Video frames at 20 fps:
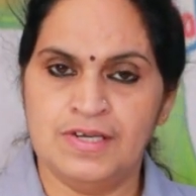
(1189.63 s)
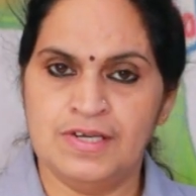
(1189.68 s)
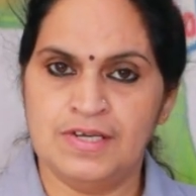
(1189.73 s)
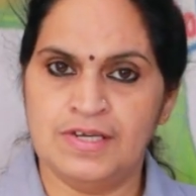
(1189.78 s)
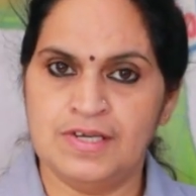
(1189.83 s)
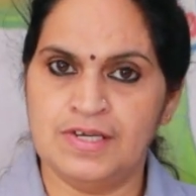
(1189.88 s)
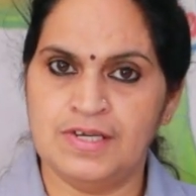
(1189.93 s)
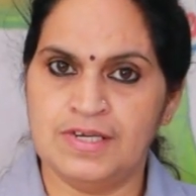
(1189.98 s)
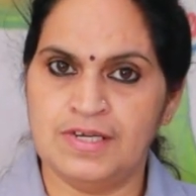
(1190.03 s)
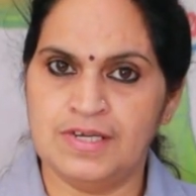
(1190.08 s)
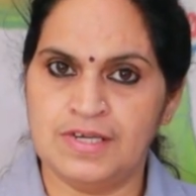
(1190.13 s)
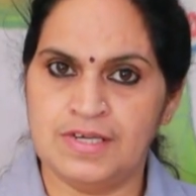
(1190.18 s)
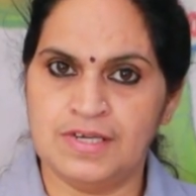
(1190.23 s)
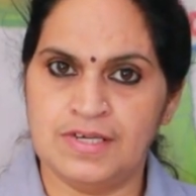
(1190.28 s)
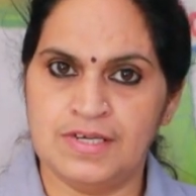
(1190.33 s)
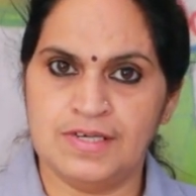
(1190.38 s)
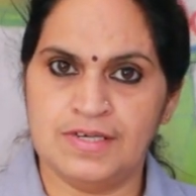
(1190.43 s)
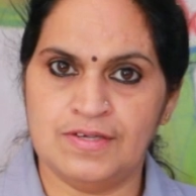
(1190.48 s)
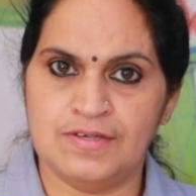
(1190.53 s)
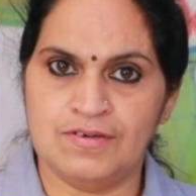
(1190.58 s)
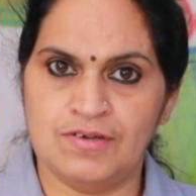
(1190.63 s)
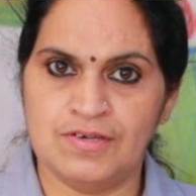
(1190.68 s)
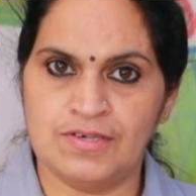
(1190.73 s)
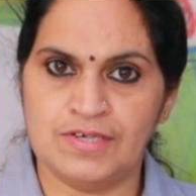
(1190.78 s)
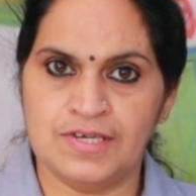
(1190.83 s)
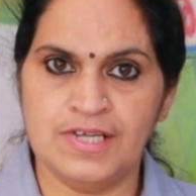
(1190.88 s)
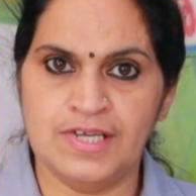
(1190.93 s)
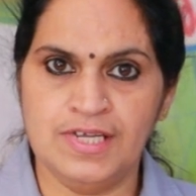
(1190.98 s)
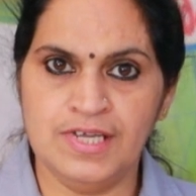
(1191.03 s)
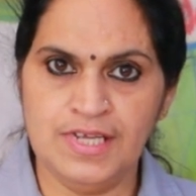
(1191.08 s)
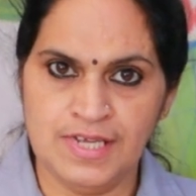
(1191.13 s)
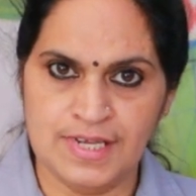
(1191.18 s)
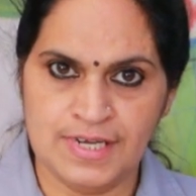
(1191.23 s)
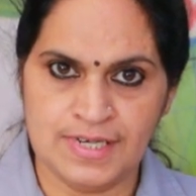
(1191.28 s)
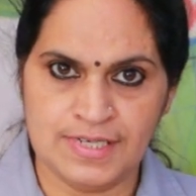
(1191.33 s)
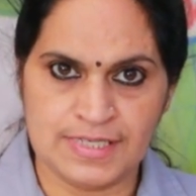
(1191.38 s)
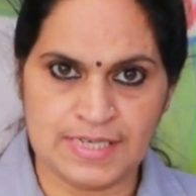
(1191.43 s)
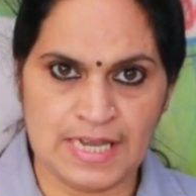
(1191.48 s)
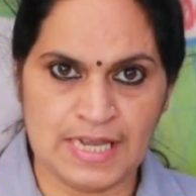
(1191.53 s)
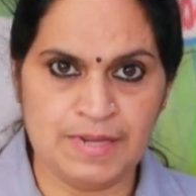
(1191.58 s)

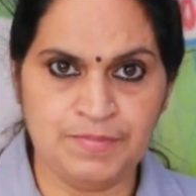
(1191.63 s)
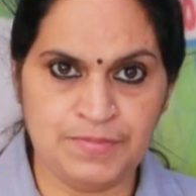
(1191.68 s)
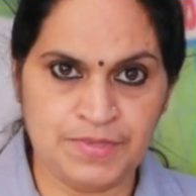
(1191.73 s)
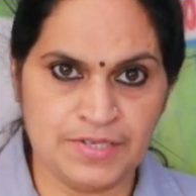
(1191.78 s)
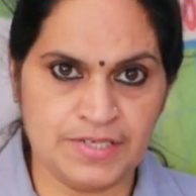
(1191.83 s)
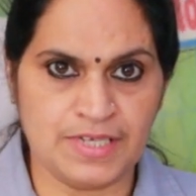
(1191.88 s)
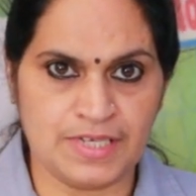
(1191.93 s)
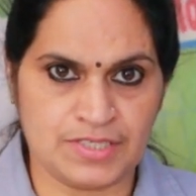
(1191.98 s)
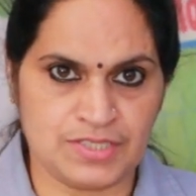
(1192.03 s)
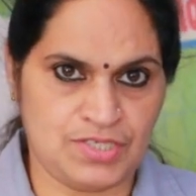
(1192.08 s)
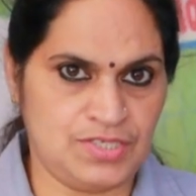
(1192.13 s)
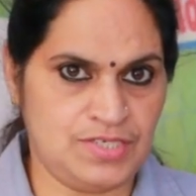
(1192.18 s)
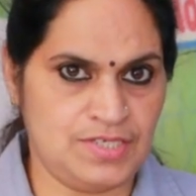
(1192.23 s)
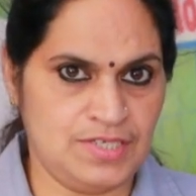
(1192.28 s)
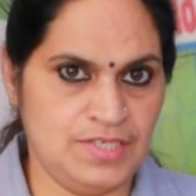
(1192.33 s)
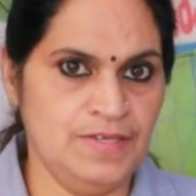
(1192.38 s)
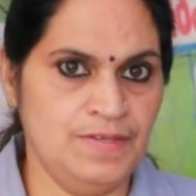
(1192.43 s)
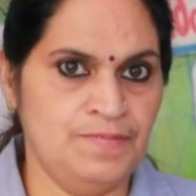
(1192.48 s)
already typed text.